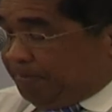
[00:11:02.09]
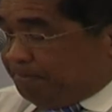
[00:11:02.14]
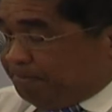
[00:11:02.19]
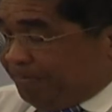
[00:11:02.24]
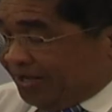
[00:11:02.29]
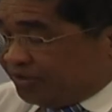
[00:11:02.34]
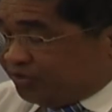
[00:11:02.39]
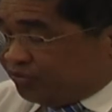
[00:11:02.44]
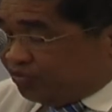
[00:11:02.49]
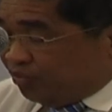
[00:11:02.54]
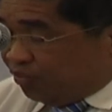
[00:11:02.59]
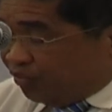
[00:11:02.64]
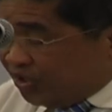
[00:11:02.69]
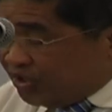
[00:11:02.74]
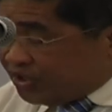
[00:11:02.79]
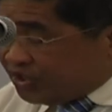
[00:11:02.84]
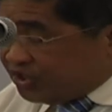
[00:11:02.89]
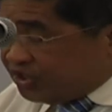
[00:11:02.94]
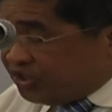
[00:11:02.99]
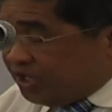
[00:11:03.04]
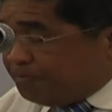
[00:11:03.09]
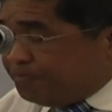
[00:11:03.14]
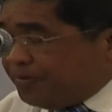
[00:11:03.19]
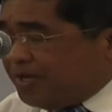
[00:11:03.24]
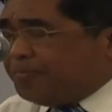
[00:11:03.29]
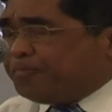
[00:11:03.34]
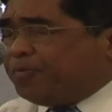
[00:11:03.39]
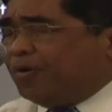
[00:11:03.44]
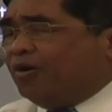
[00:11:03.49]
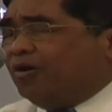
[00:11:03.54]
but to reach the
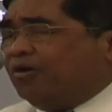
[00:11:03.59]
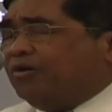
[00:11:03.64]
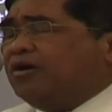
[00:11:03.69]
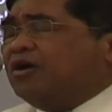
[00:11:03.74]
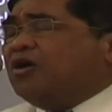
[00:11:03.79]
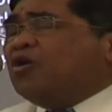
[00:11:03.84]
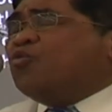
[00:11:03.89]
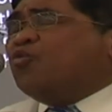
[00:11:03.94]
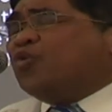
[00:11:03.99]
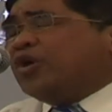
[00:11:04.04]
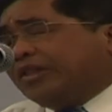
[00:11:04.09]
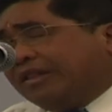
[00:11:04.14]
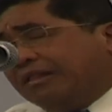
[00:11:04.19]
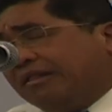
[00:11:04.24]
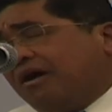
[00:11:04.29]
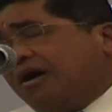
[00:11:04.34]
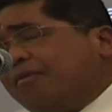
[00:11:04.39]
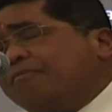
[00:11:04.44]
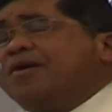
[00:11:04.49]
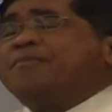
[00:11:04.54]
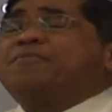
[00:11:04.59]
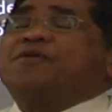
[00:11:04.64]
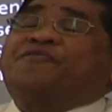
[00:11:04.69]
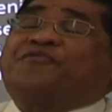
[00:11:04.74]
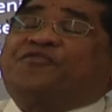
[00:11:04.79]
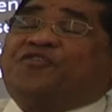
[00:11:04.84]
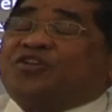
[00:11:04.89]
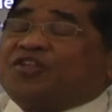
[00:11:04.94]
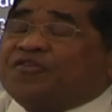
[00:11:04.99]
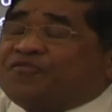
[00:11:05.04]
people with love. Maybe
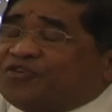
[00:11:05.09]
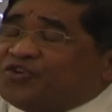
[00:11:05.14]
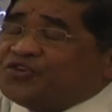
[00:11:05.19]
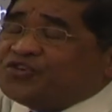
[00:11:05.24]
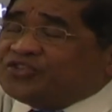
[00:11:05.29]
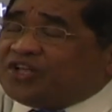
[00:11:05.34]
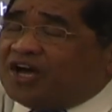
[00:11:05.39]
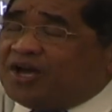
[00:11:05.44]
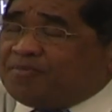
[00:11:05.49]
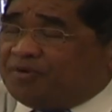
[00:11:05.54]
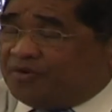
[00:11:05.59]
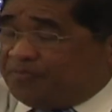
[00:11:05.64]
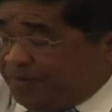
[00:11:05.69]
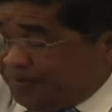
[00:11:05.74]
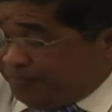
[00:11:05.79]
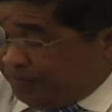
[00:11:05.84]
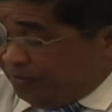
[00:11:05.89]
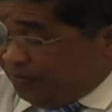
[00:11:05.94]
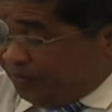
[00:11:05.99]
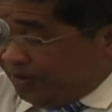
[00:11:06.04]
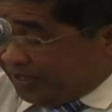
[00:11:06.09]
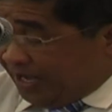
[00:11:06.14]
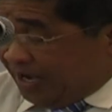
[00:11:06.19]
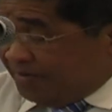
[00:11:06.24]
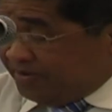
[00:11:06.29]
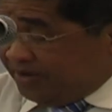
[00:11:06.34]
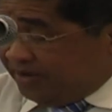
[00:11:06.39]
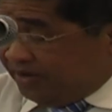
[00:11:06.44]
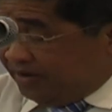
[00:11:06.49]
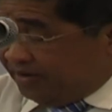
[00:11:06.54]
for the first time, or people will
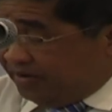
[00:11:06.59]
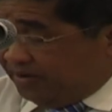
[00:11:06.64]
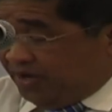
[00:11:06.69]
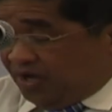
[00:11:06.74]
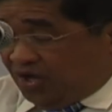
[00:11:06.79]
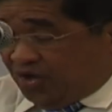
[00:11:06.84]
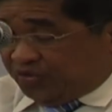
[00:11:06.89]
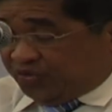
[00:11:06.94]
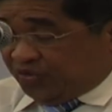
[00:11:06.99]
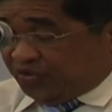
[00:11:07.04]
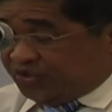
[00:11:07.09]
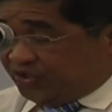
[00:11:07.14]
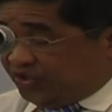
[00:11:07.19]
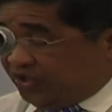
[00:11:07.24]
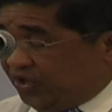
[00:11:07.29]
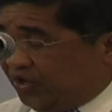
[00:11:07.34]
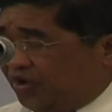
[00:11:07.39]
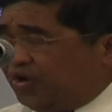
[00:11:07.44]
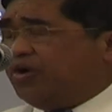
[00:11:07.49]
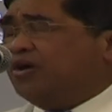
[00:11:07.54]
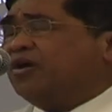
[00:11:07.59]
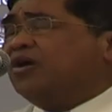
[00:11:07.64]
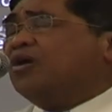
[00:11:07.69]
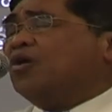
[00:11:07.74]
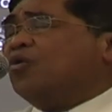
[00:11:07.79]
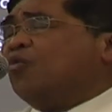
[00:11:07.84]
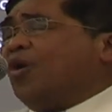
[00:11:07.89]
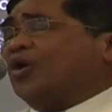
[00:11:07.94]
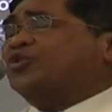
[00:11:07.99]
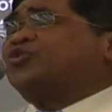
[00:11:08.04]
come here to share
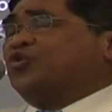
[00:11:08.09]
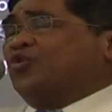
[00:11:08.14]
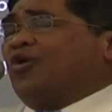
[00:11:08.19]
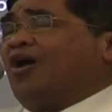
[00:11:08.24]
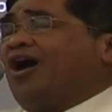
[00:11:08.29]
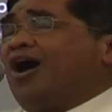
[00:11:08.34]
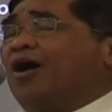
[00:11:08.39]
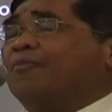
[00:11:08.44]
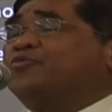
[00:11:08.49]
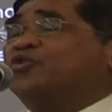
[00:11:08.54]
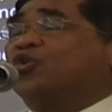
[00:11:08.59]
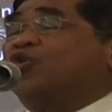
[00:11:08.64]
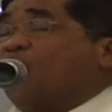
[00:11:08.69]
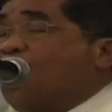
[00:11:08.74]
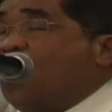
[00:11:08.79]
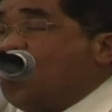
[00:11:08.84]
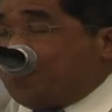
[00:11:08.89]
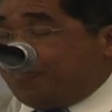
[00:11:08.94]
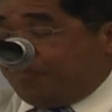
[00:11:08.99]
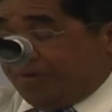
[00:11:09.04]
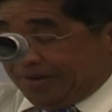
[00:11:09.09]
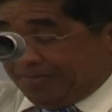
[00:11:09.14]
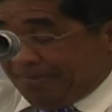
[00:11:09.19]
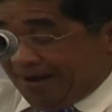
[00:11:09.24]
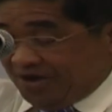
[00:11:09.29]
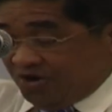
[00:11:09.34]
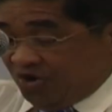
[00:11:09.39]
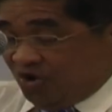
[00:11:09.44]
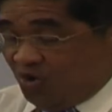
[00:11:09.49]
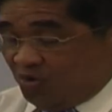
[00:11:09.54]
what you have, your hope and
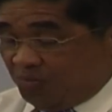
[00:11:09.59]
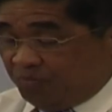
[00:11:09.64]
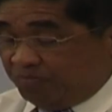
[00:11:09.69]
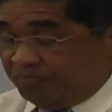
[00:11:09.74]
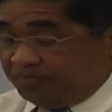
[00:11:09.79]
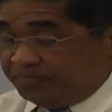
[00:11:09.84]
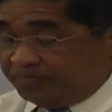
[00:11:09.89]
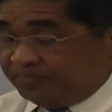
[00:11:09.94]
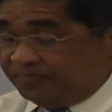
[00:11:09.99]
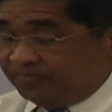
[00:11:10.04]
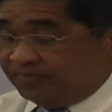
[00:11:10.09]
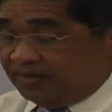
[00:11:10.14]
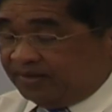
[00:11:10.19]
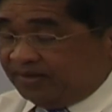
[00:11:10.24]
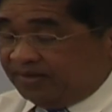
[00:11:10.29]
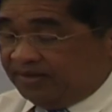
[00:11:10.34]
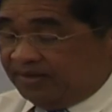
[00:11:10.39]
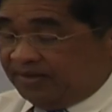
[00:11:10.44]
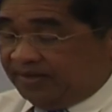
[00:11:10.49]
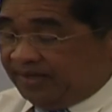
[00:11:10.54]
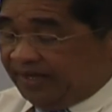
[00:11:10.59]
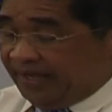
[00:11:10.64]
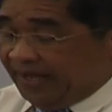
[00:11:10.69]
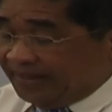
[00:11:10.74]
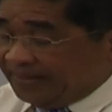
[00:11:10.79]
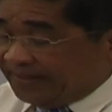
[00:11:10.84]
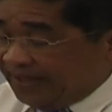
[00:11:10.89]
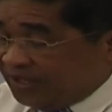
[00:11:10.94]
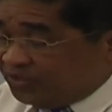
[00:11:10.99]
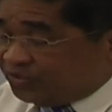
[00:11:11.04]
my hope.
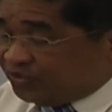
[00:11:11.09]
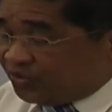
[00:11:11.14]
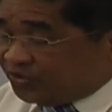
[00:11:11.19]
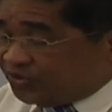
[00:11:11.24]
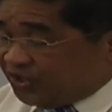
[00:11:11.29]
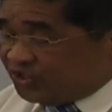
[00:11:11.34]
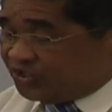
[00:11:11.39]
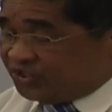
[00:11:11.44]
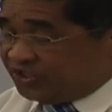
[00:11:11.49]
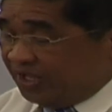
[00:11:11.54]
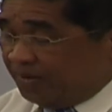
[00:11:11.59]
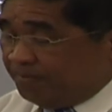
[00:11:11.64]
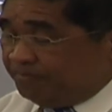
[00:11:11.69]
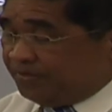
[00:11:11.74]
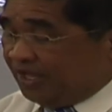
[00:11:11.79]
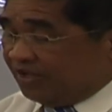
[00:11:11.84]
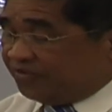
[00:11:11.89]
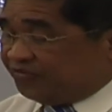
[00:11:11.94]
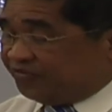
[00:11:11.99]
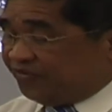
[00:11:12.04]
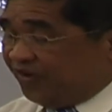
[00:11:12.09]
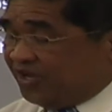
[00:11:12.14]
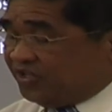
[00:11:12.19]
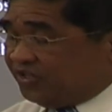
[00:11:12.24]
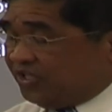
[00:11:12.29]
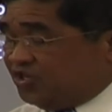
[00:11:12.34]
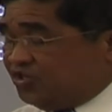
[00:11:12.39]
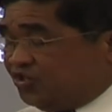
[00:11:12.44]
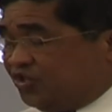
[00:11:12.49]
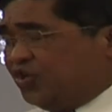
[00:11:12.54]
And then to teach them that
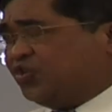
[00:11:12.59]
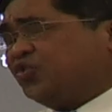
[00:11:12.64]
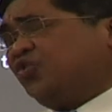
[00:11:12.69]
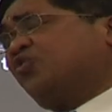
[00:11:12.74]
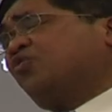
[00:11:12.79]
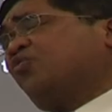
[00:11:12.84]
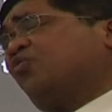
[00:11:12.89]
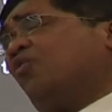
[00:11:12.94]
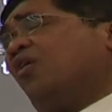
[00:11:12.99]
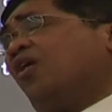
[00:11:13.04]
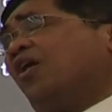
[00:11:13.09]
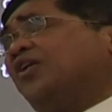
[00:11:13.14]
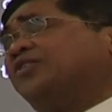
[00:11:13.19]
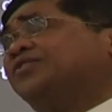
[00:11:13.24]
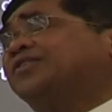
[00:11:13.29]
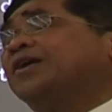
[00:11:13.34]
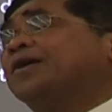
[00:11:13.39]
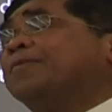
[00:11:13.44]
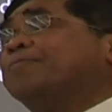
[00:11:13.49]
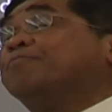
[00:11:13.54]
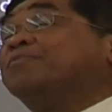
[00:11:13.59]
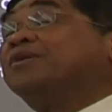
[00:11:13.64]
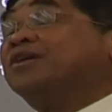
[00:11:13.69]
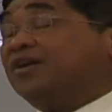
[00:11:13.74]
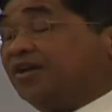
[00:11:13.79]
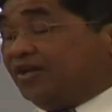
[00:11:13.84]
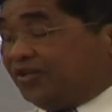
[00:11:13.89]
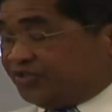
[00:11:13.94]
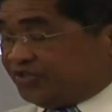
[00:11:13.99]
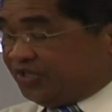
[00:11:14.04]
faith in Jesus Christ
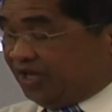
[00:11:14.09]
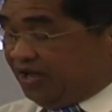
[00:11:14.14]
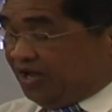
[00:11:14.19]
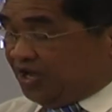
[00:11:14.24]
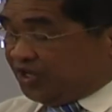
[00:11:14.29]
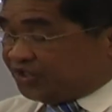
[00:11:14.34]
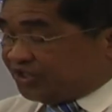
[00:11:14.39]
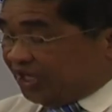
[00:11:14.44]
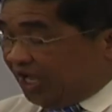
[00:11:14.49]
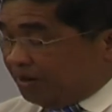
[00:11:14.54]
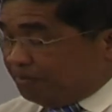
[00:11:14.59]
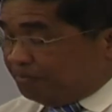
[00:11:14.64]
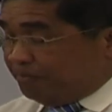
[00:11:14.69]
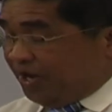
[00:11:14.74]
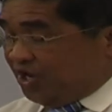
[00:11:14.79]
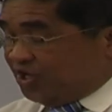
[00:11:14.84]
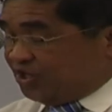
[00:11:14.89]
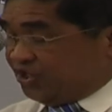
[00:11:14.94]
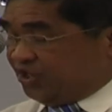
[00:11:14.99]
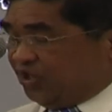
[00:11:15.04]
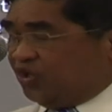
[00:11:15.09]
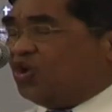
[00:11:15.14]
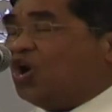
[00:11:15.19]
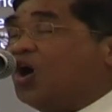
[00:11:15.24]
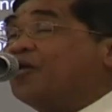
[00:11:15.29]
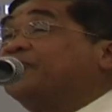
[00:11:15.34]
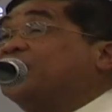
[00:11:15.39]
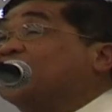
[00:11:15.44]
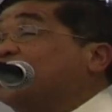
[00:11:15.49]
means salvation of